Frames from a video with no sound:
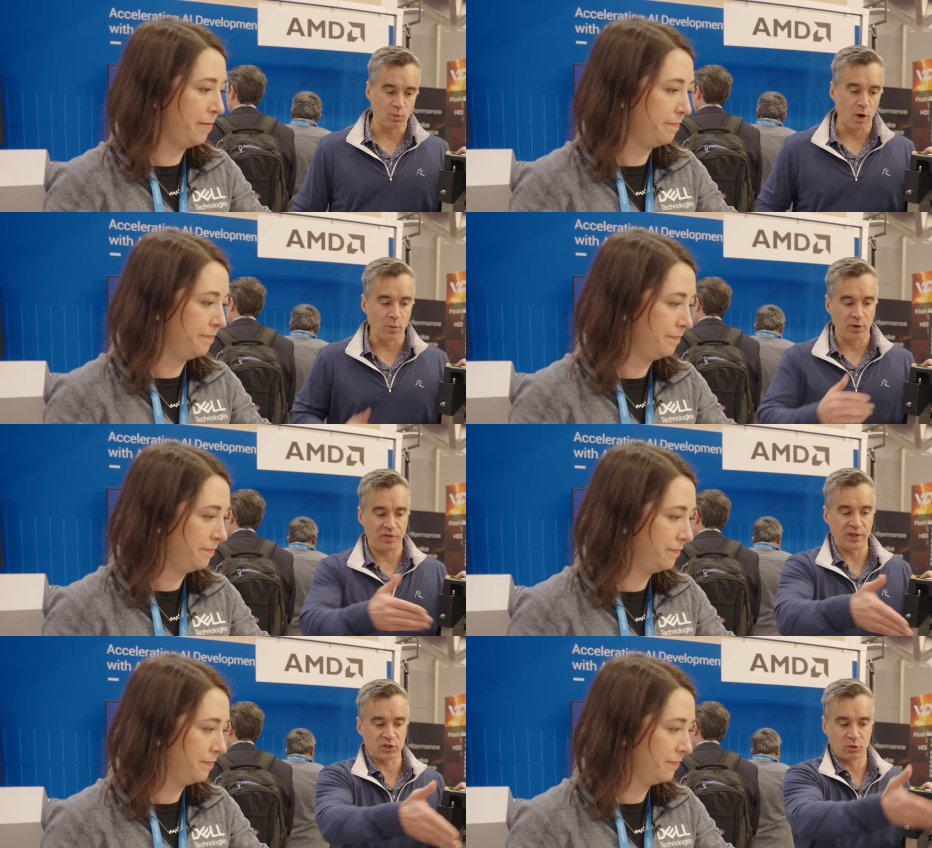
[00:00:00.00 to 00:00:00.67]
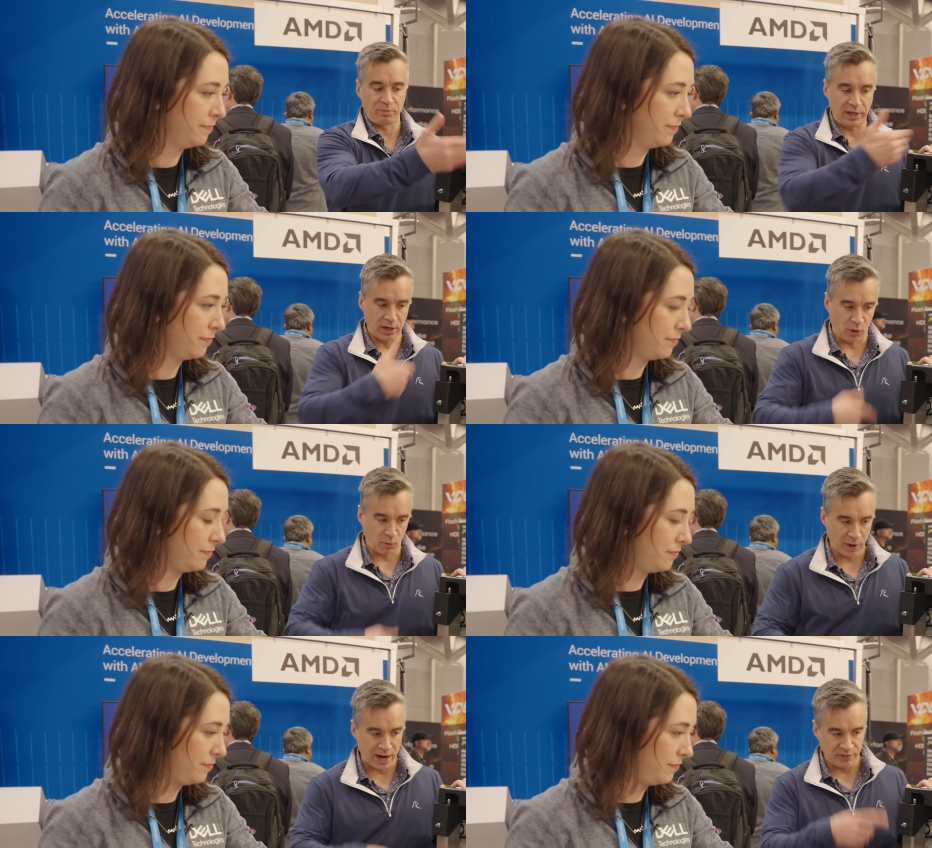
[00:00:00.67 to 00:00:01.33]
Speaker 1: what would this would be
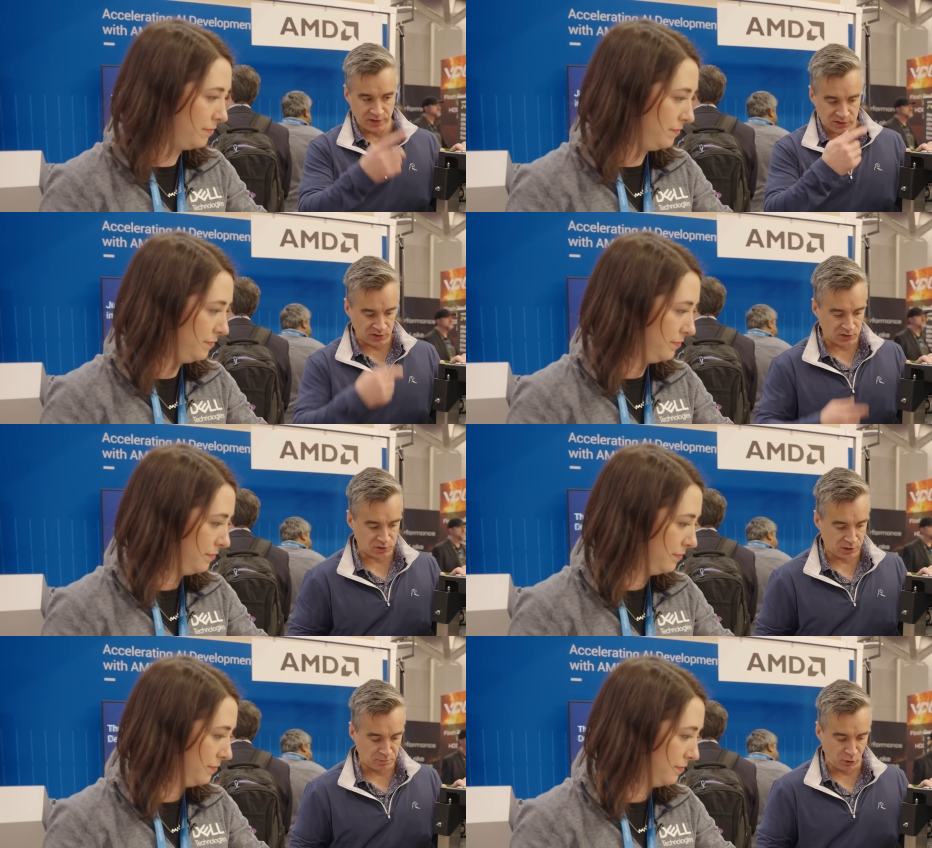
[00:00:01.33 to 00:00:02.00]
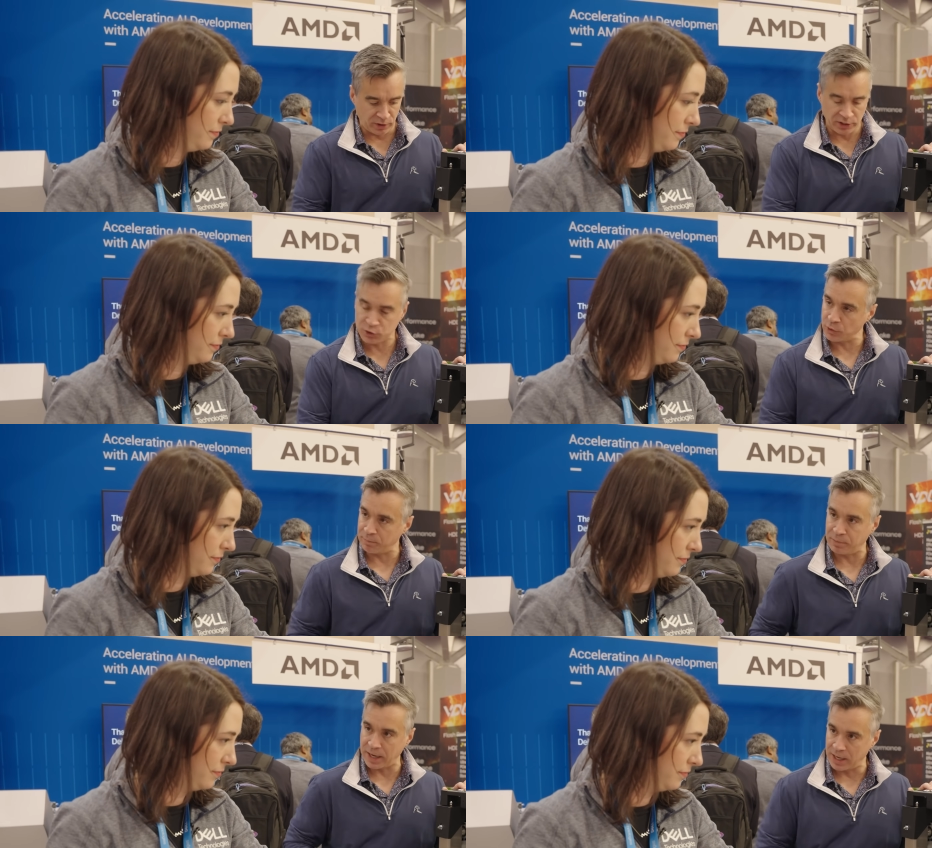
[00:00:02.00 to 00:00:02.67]
around the system or in a
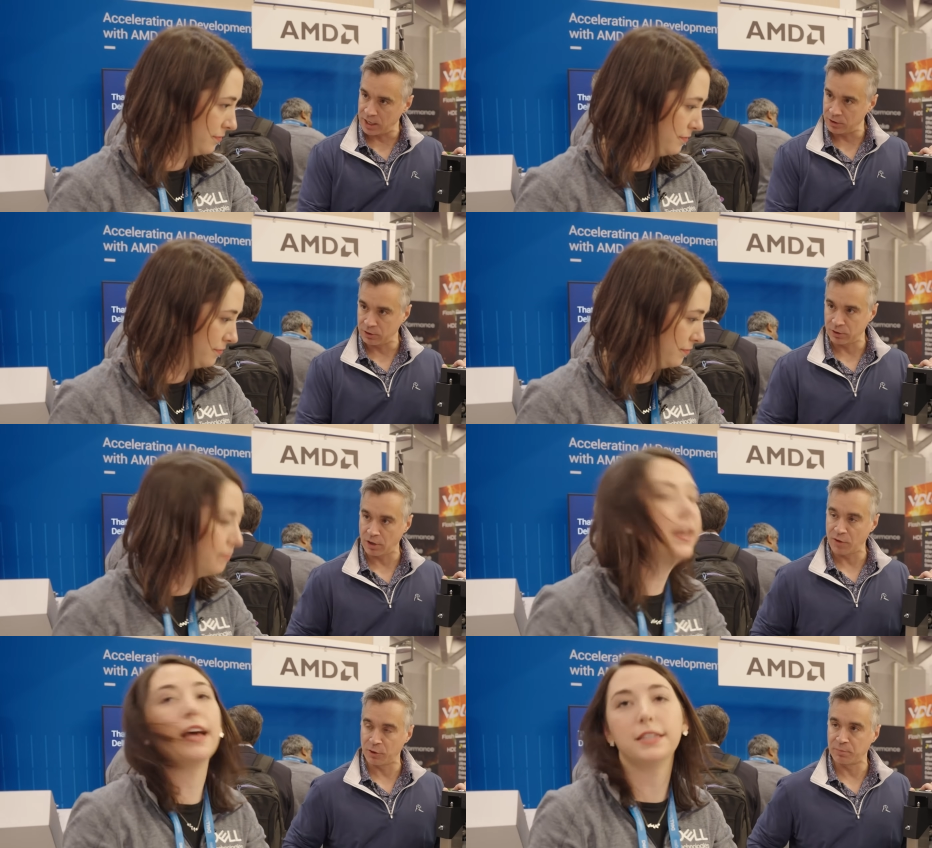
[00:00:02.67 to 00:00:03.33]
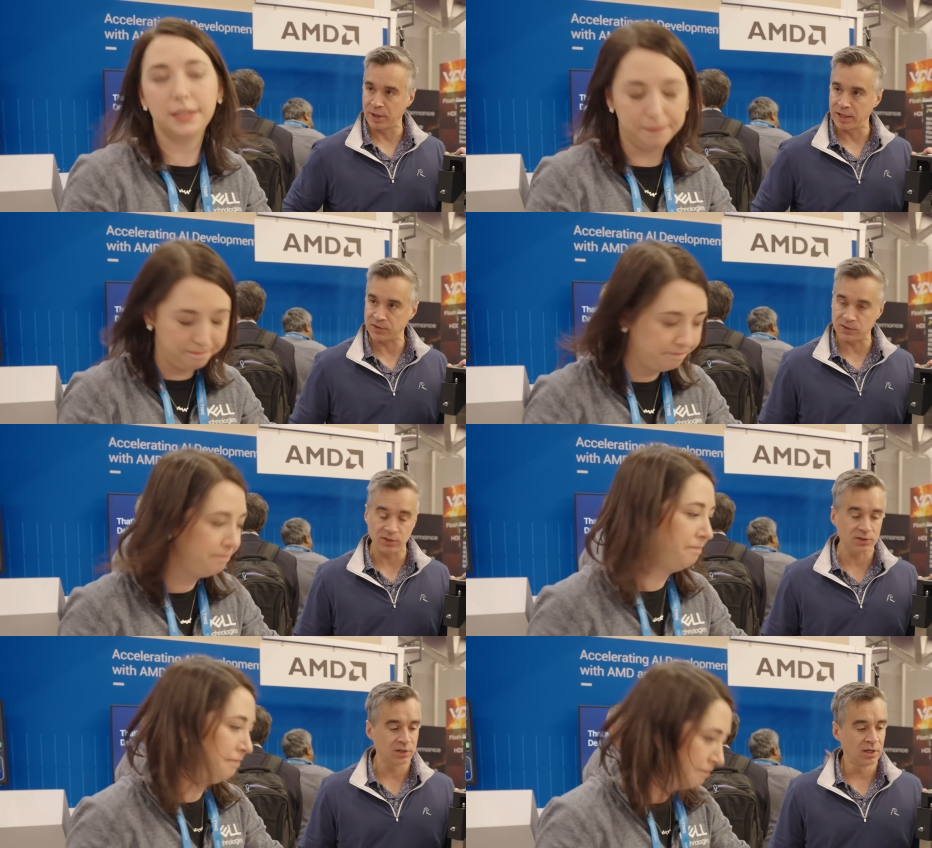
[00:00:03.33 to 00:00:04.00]
drip pan or other yes.
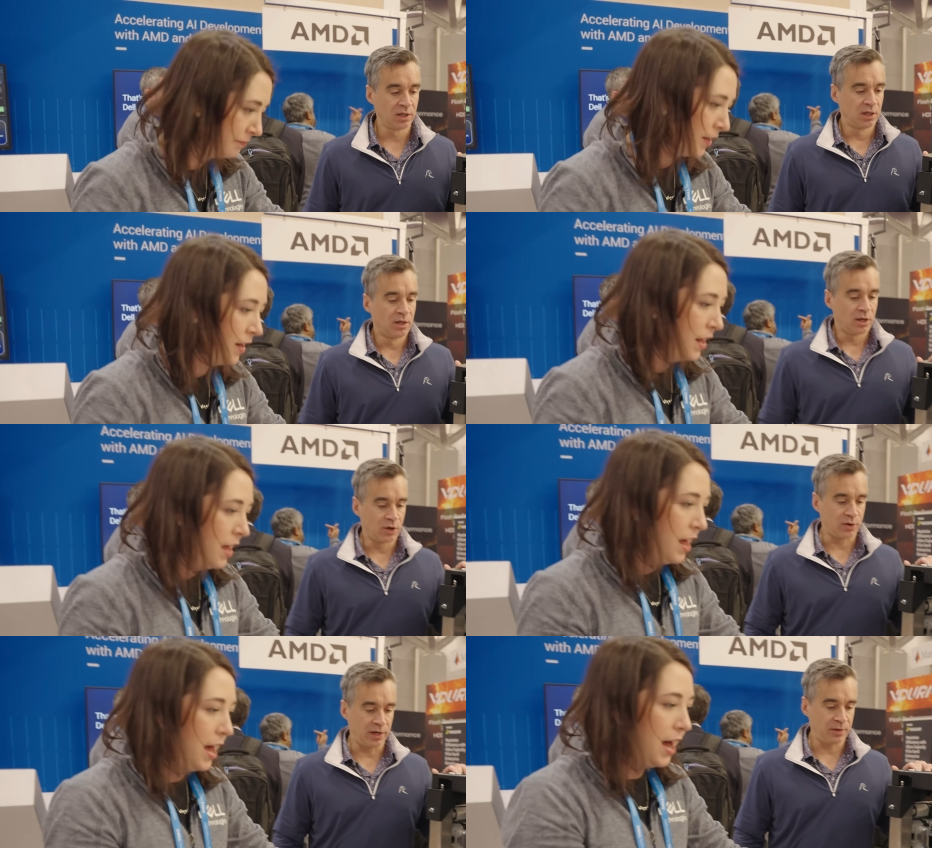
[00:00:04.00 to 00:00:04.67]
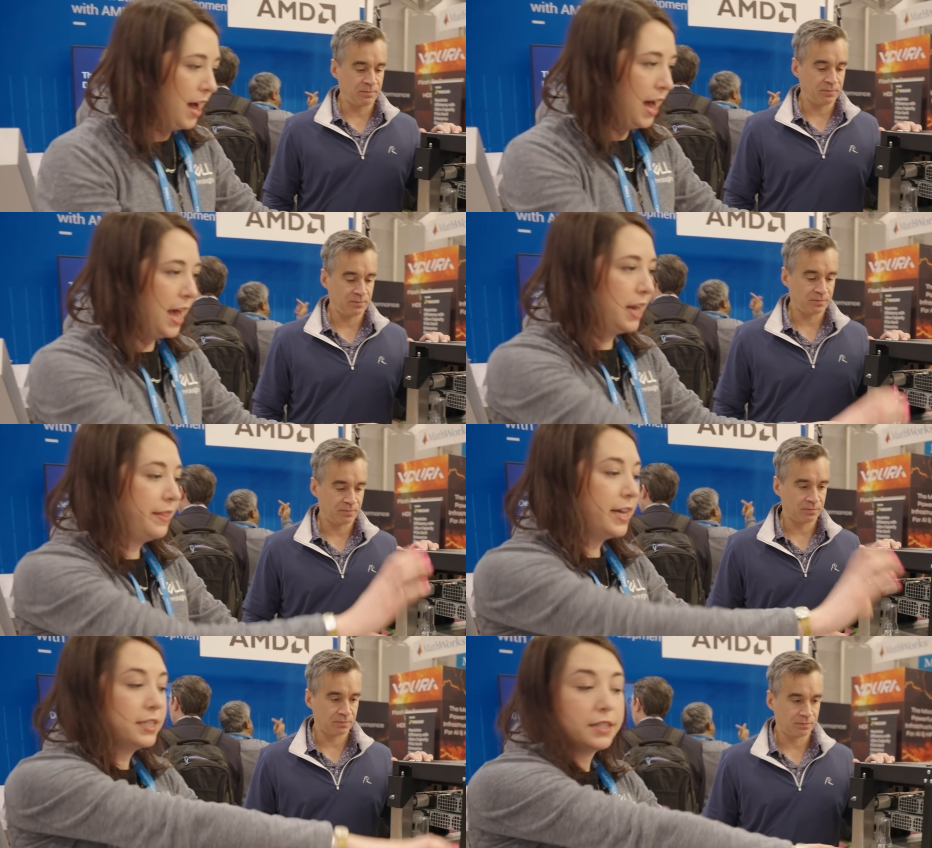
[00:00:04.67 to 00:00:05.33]
places. Okay.
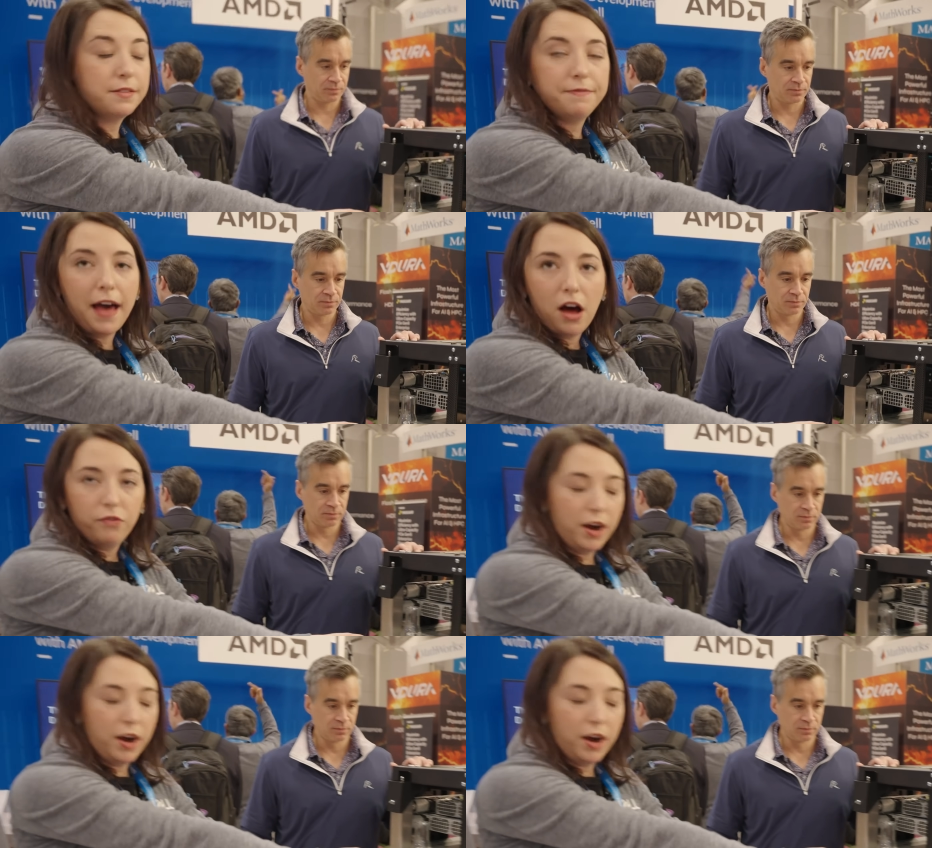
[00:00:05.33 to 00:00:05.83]
Speaker 2: And this valve